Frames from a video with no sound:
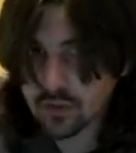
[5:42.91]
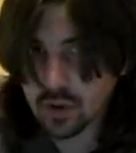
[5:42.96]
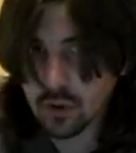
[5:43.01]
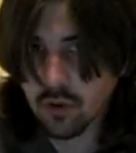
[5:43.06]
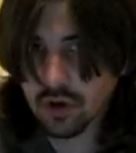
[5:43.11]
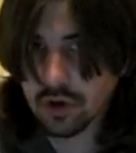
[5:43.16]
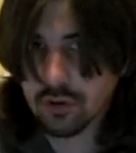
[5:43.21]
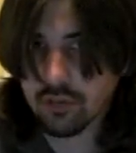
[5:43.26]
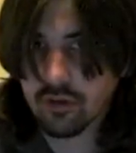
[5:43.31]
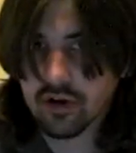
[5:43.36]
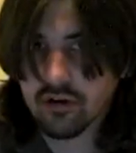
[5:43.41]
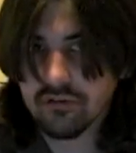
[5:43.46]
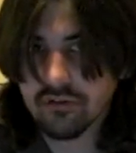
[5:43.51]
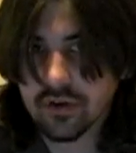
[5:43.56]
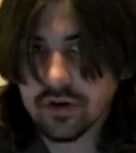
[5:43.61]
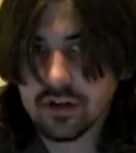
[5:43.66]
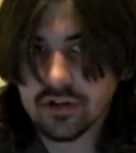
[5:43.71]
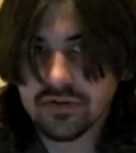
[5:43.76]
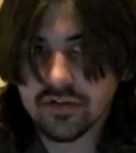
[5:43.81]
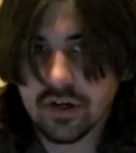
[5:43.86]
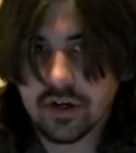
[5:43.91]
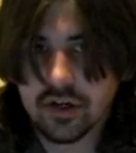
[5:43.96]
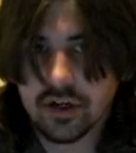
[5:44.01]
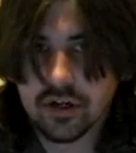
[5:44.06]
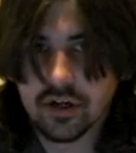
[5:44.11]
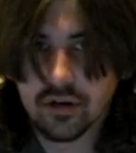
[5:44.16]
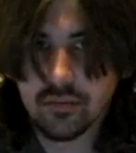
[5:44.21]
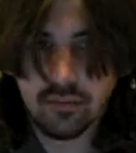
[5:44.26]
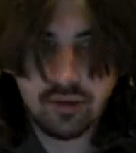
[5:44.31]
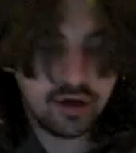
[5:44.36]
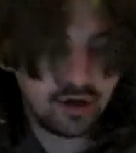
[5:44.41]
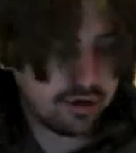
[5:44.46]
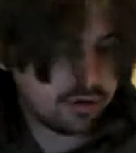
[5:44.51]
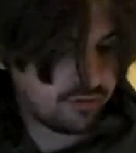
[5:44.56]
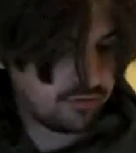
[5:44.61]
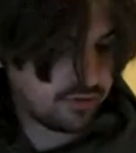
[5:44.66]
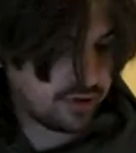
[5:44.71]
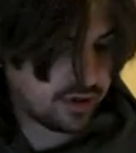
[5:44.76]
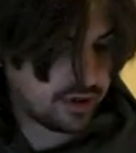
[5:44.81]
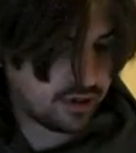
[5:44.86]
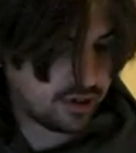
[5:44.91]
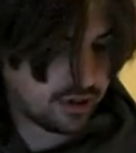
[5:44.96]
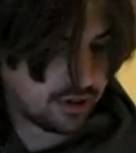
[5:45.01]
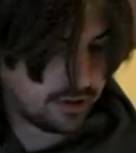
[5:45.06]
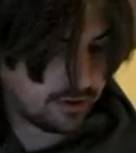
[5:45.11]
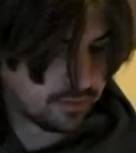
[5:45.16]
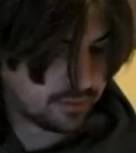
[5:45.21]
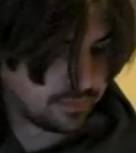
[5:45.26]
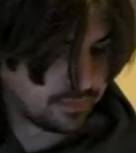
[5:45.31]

with my first finger and middle finger,